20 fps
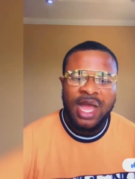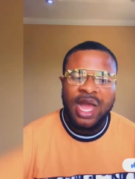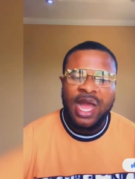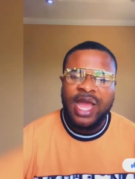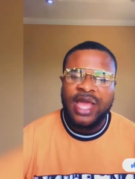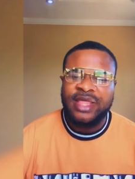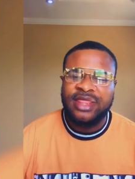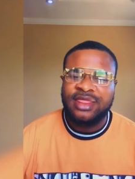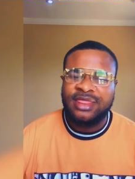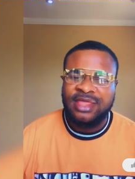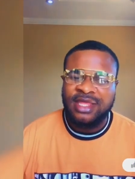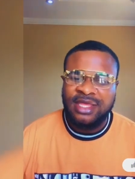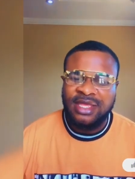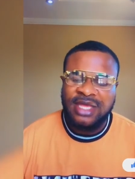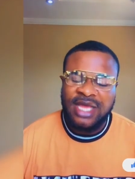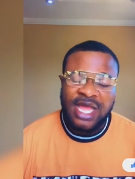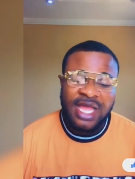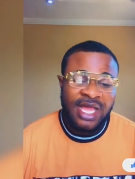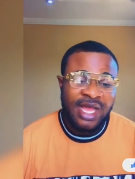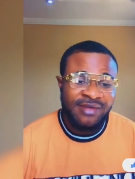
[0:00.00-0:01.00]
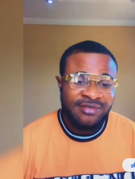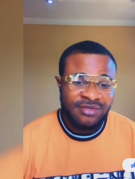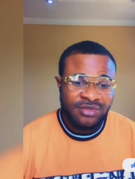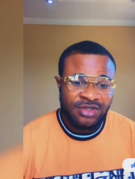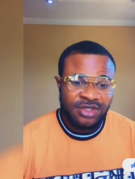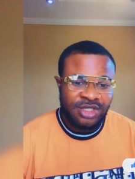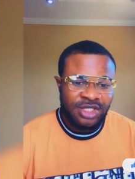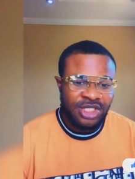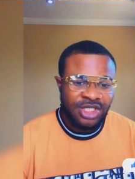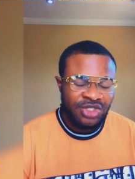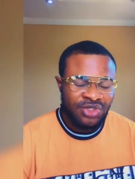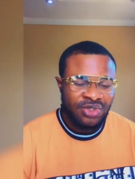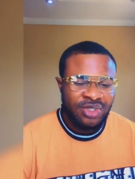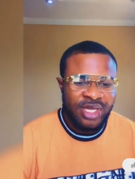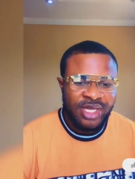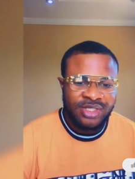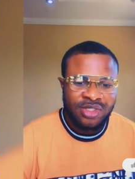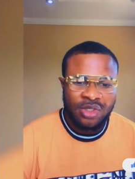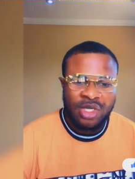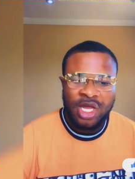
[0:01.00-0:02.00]
I think I have to teach you
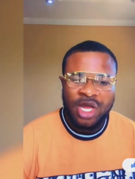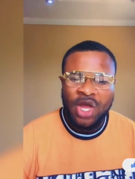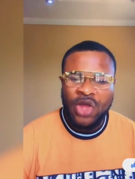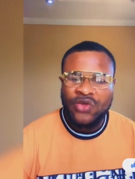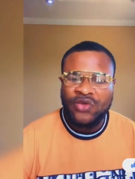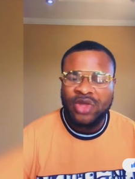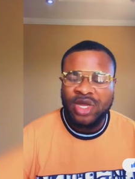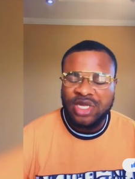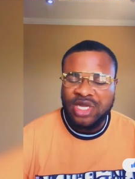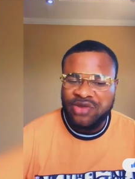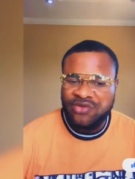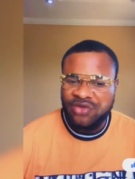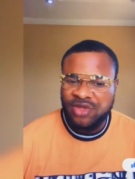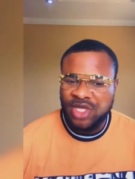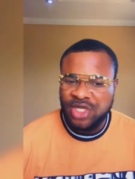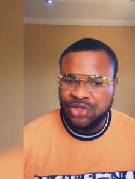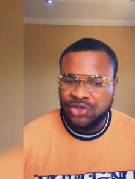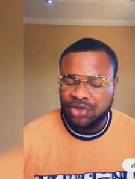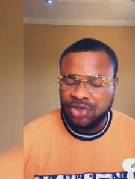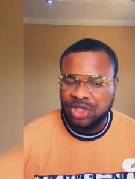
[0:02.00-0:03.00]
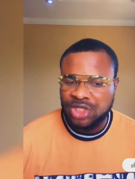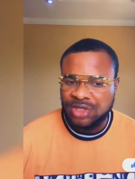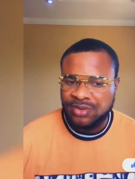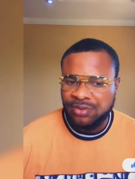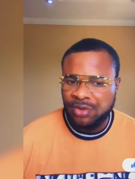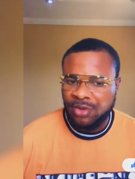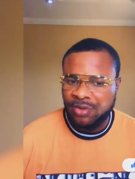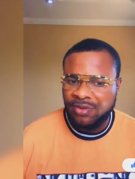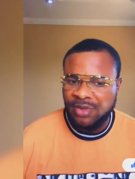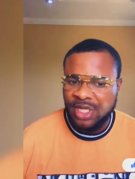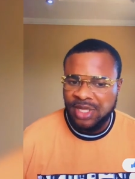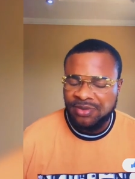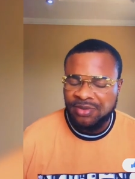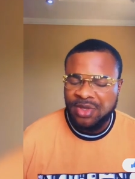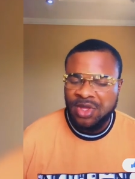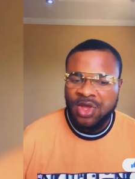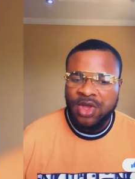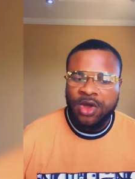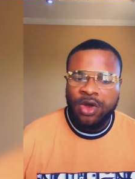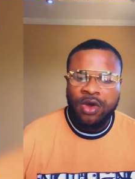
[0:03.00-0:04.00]
guys on how you can navigate through this problem,
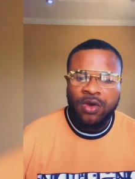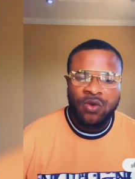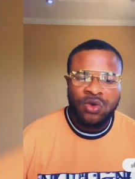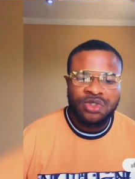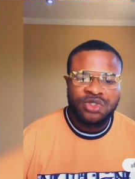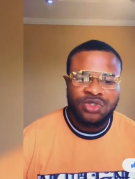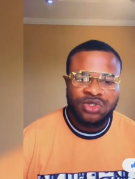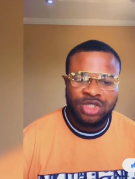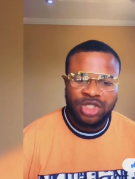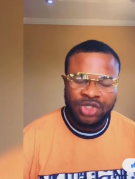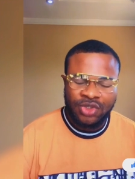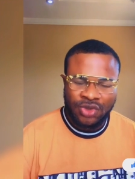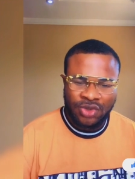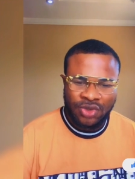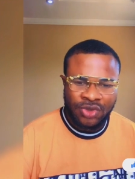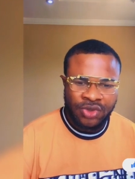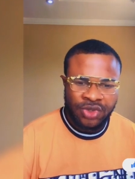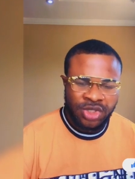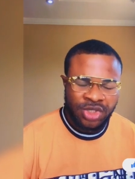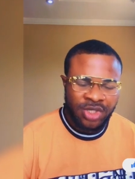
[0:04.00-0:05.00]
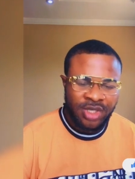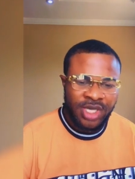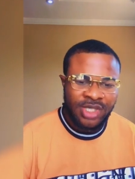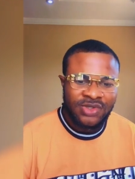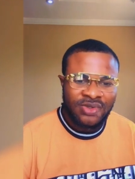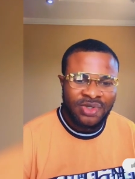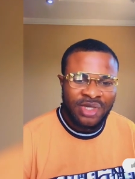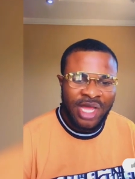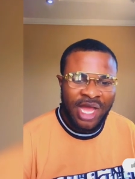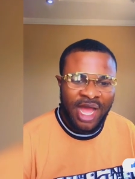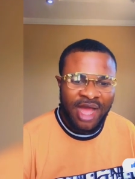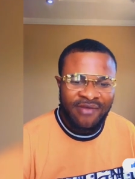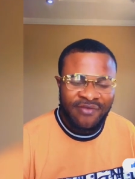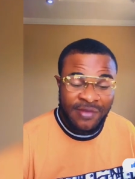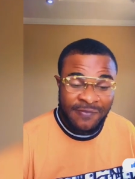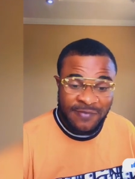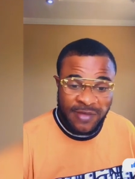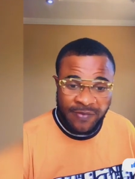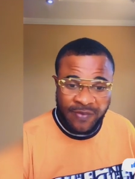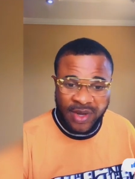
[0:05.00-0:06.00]
or what you need to do in order to have
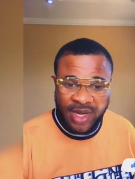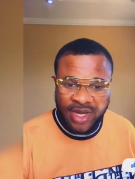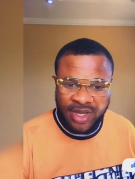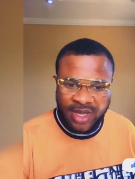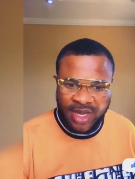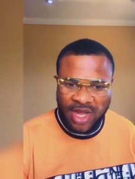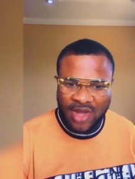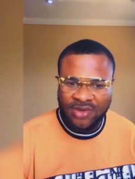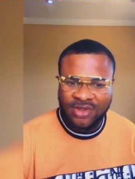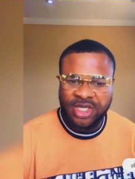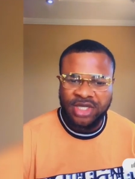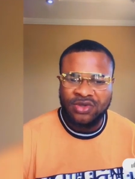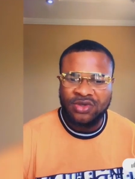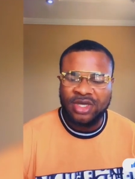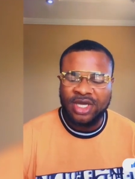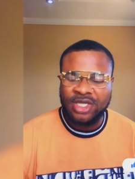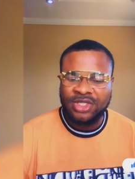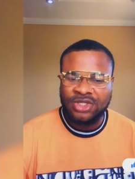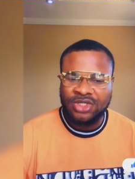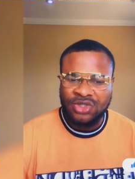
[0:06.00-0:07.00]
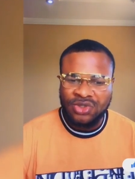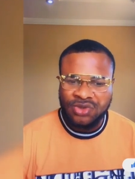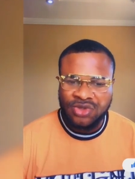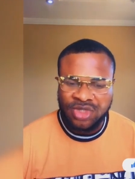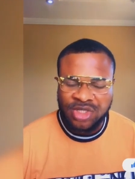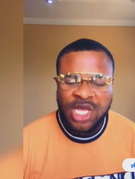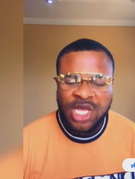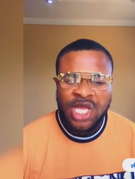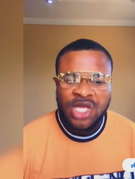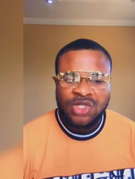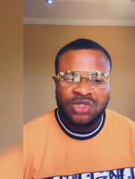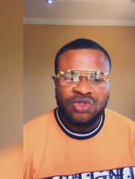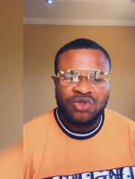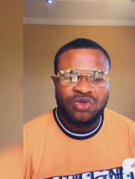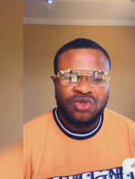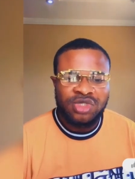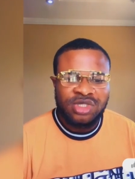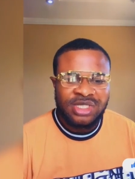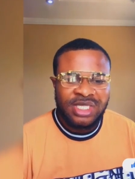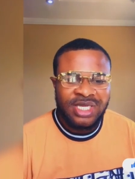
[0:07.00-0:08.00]
a PayPal account that you can use
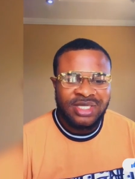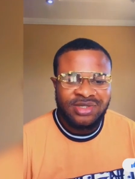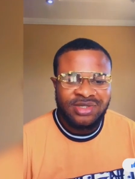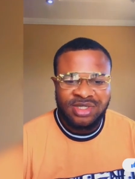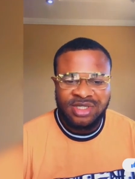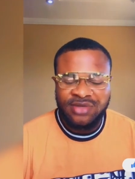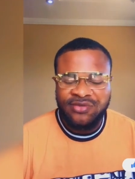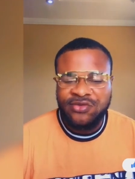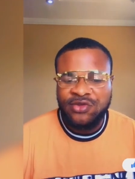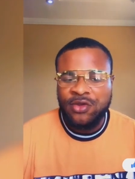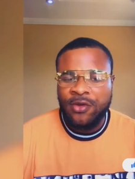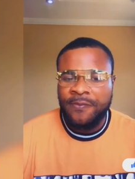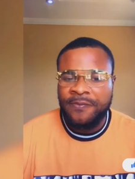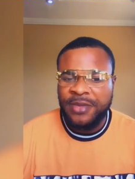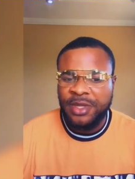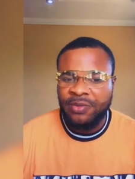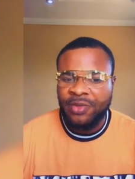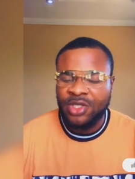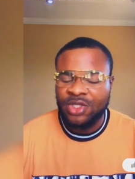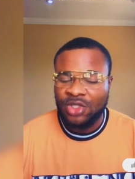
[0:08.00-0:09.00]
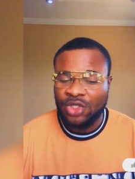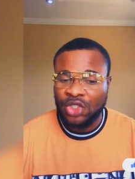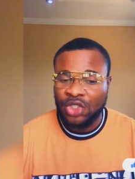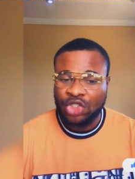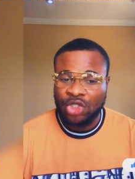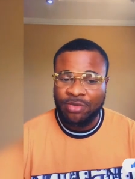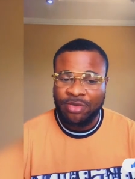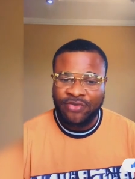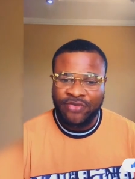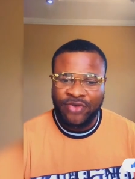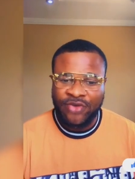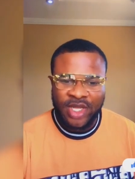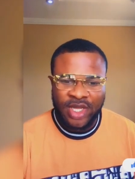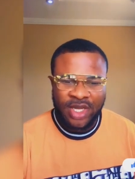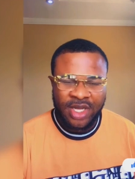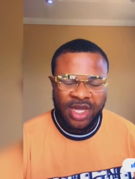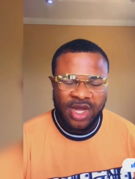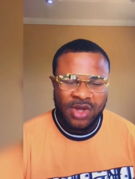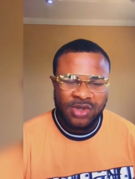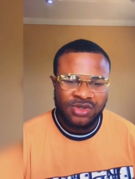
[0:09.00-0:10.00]
to start receiving your payment on your
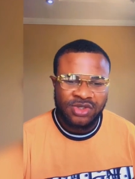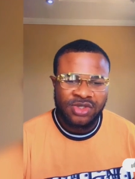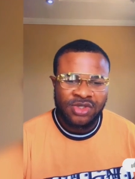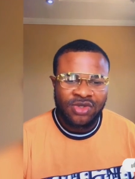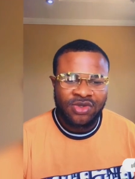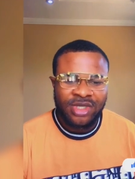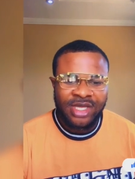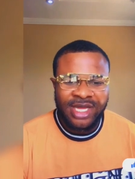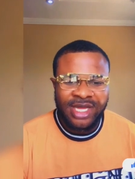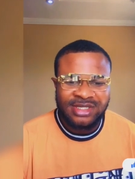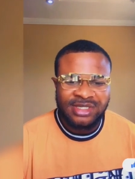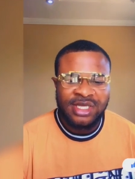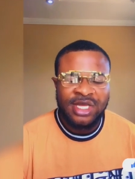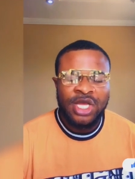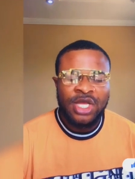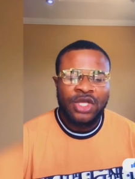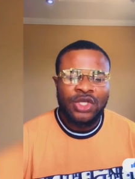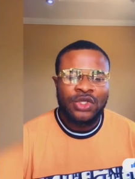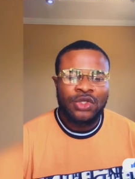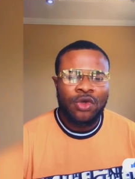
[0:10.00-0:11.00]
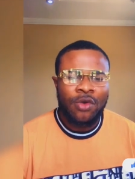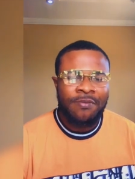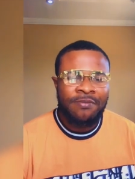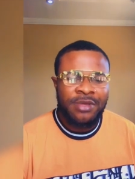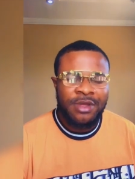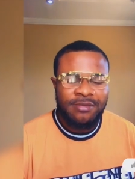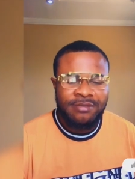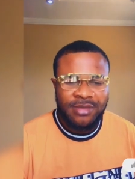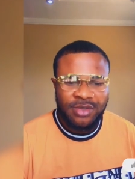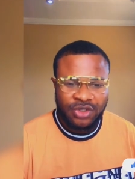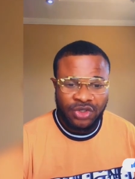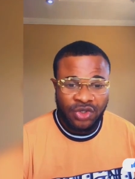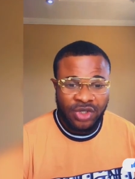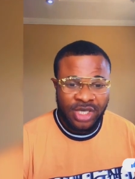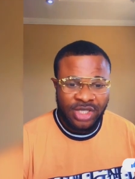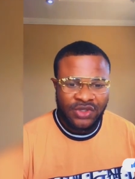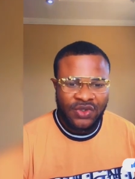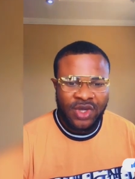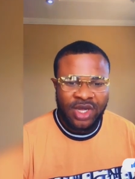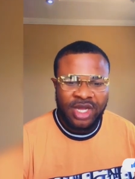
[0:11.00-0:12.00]
Shopify account, so
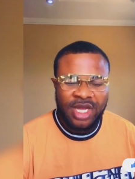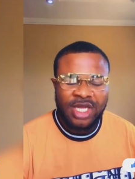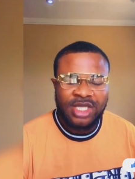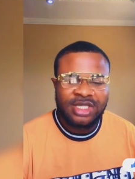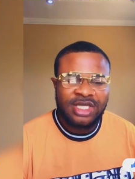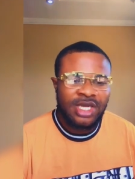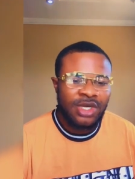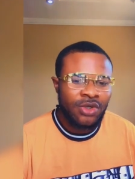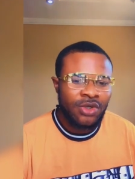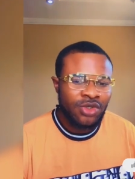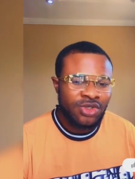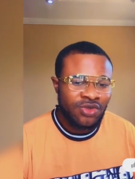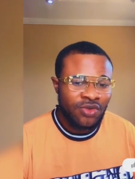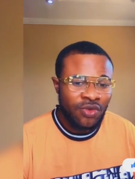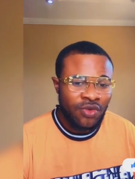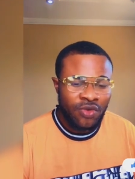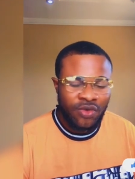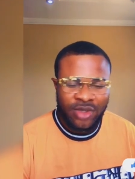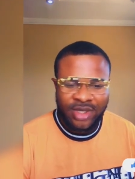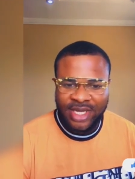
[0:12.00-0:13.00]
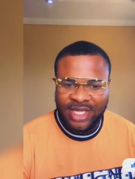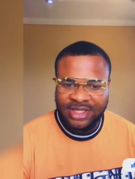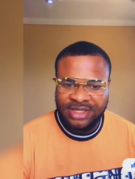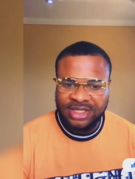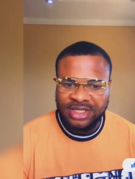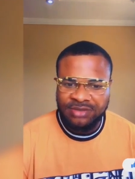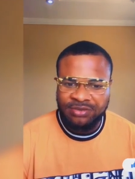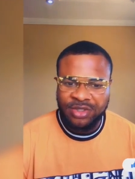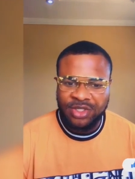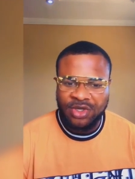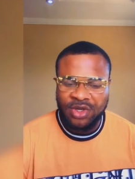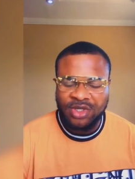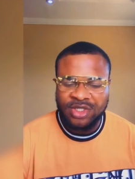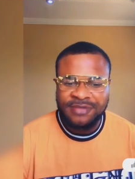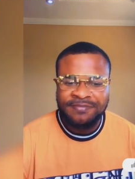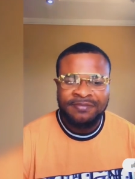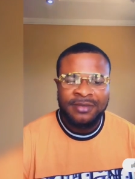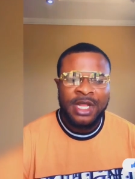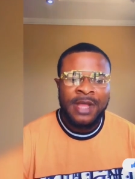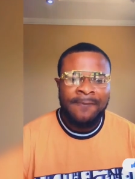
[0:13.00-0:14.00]
that your account can also look legit, because